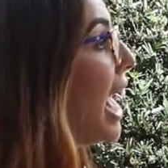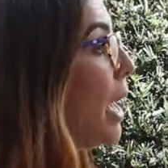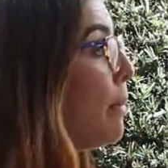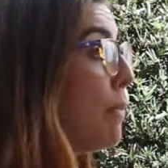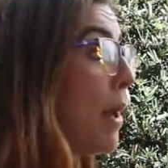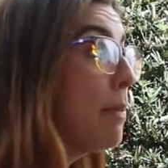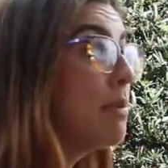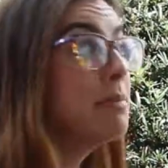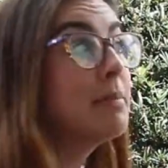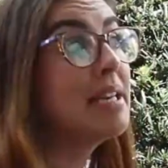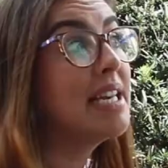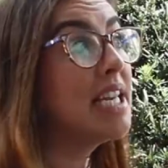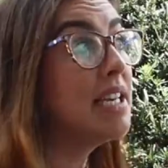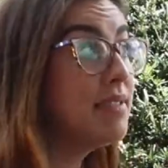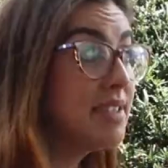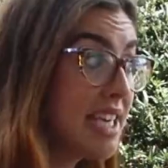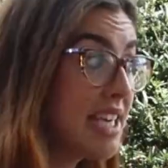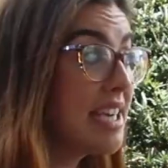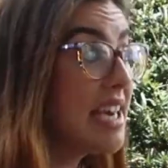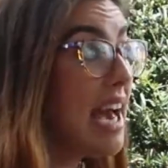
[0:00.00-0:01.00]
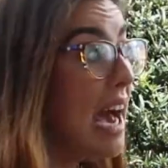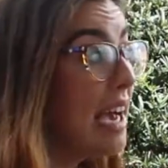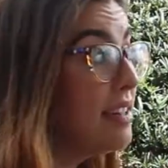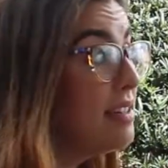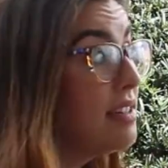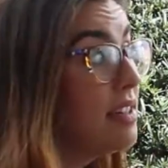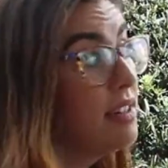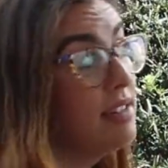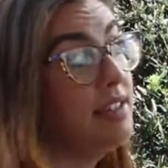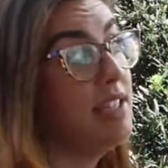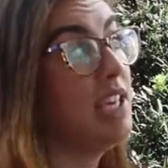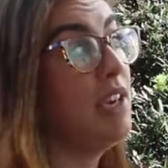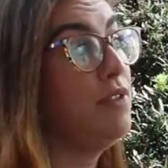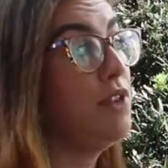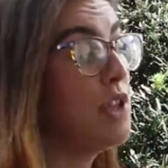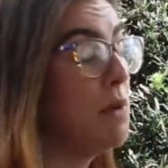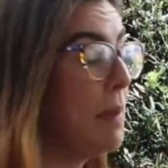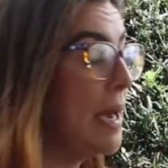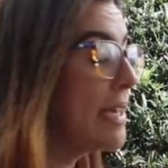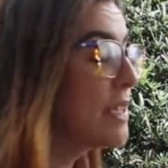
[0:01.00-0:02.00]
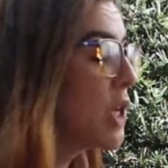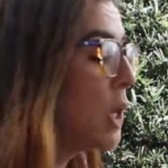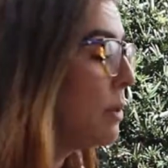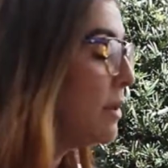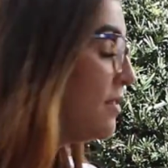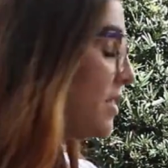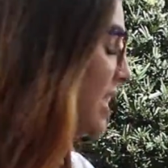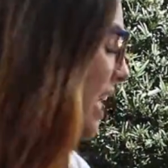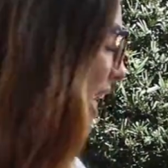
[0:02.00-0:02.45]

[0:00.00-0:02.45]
uh, peppermint leaves they can to give you the best cup of